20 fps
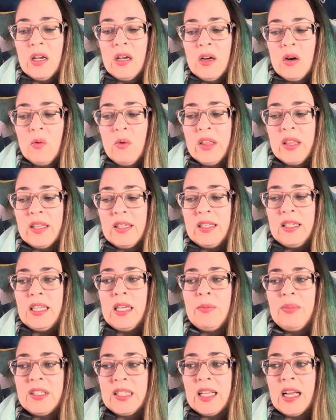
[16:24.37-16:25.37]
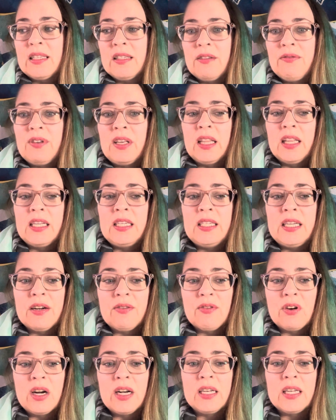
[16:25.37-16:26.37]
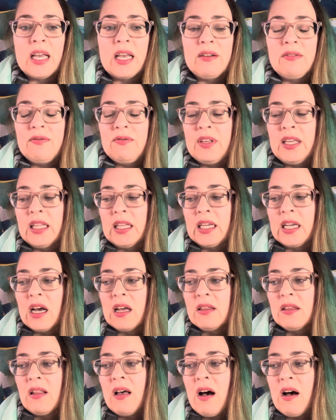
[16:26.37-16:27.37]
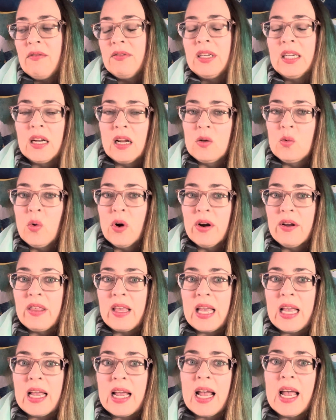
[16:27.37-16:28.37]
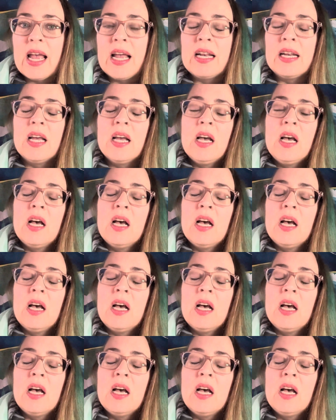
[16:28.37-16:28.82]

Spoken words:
with this deep sense of feeling different and feeling unloved and unworthy and